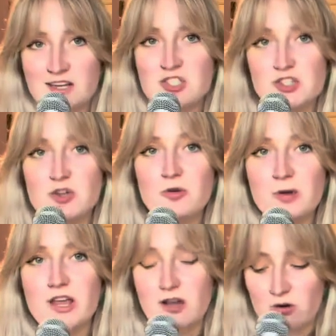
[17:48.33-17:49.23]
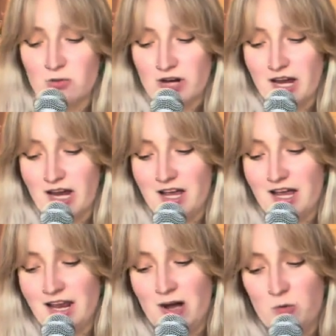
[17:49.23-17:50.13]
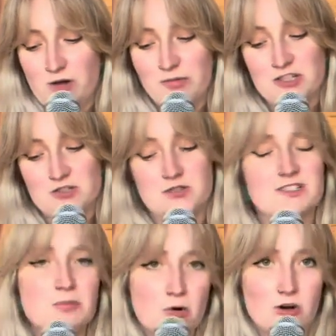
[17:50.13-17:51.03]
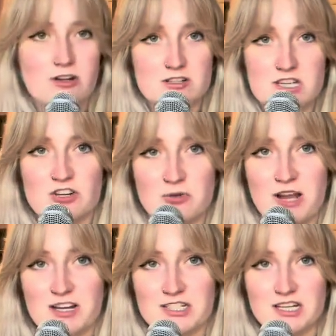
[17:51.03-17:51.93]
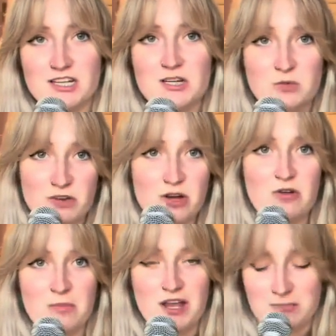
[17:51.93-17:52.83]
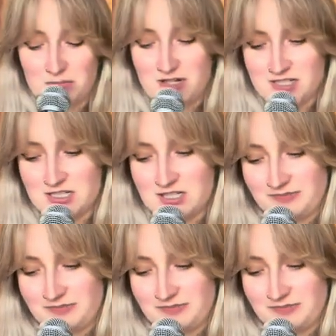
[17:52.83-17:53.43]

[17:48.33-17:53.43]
Do we only allow women to explore their sexuality without a man present?